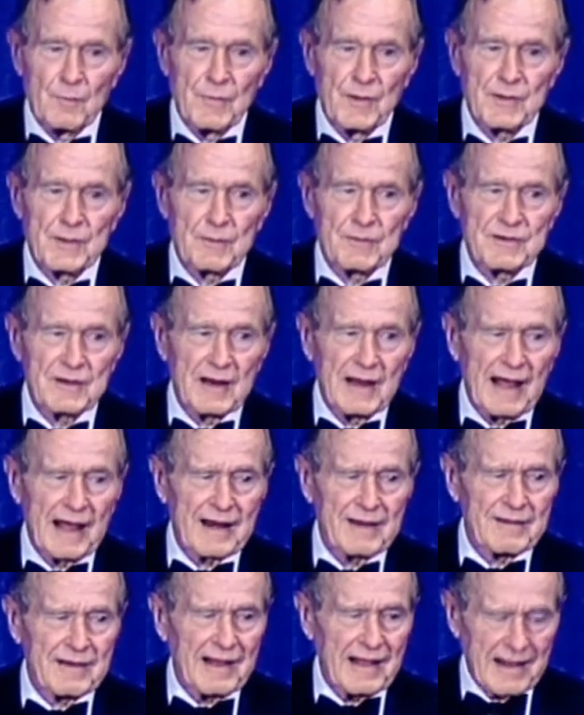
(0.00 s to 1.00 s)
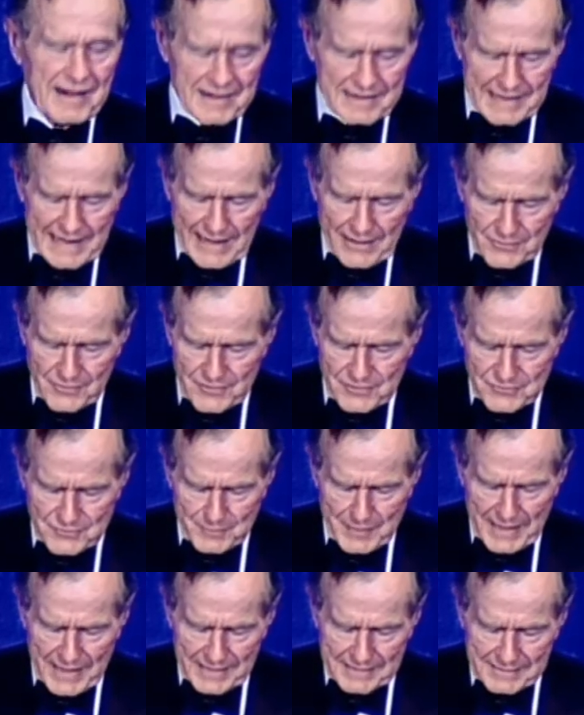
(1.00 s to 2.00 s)
But there was a lot of, lot of doubters
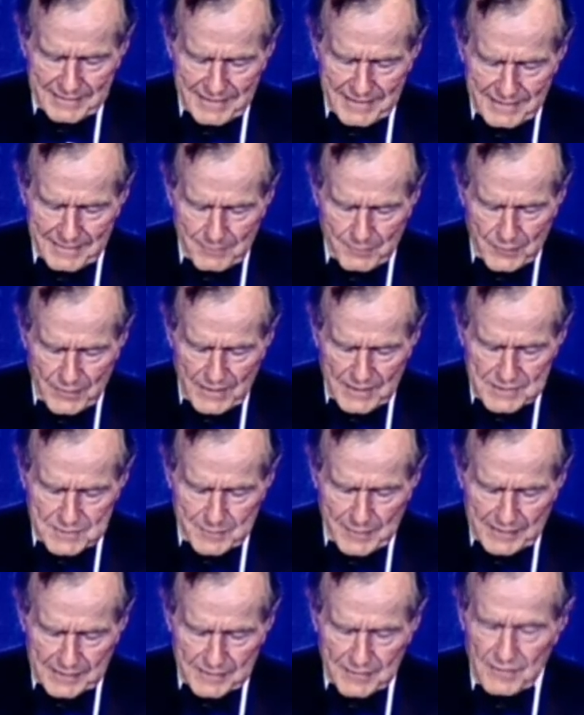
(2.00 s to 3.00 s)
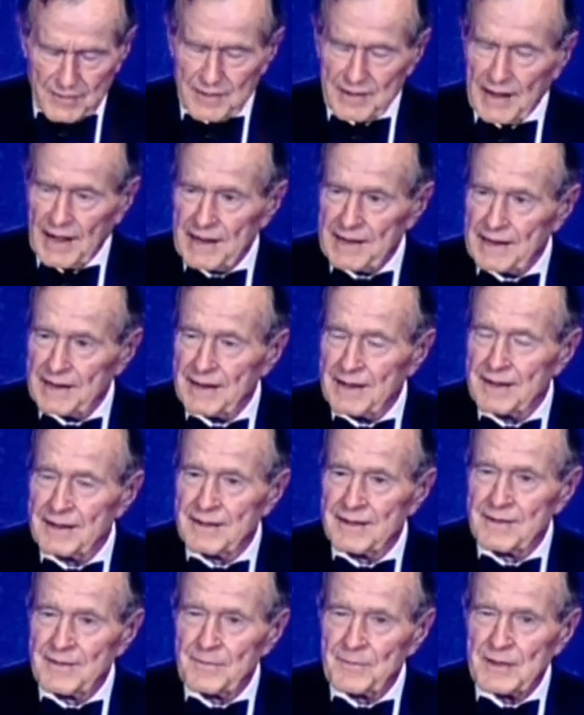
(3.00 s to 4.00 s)
back then. The prospect of uniting
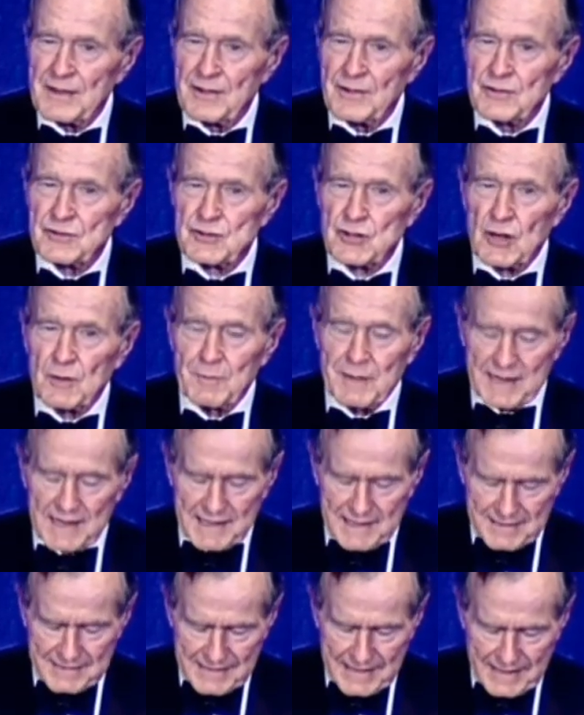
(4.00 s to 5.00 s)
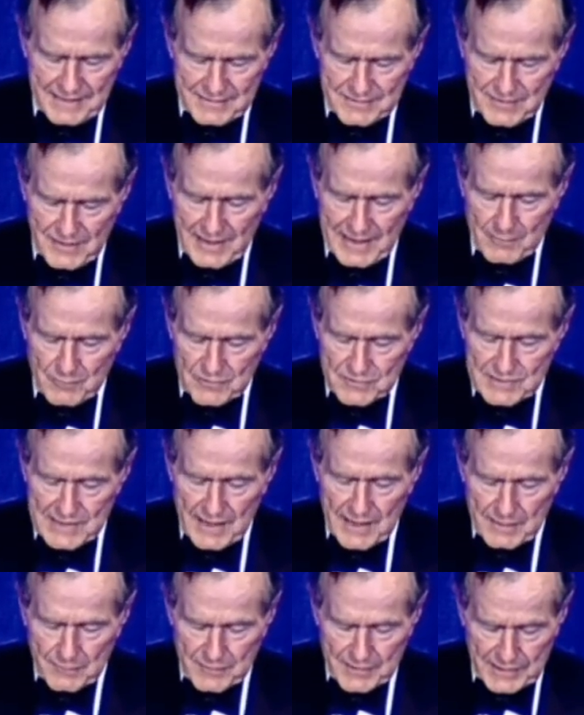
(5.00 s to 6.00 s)
Germany at that time was
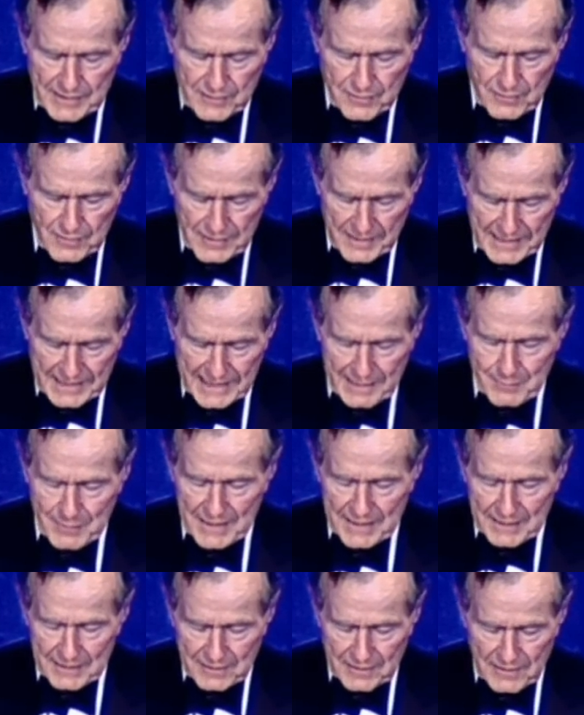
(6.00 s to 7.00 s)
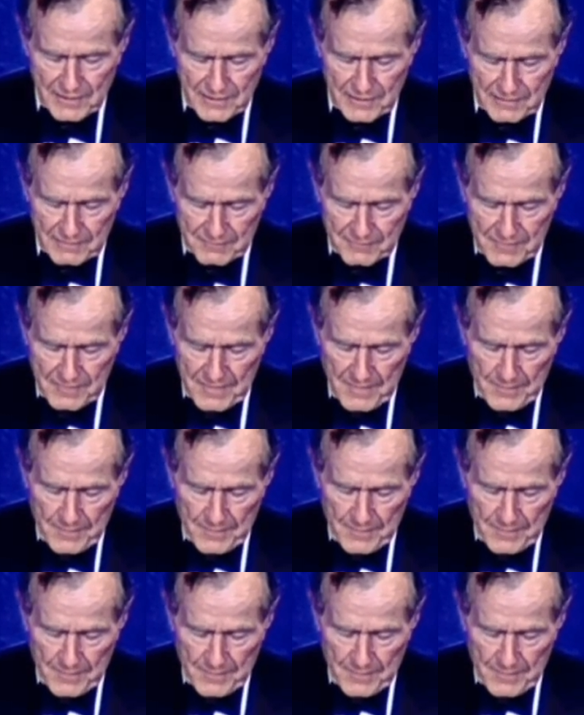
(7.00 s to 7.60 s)
not what they call a gimme in golf.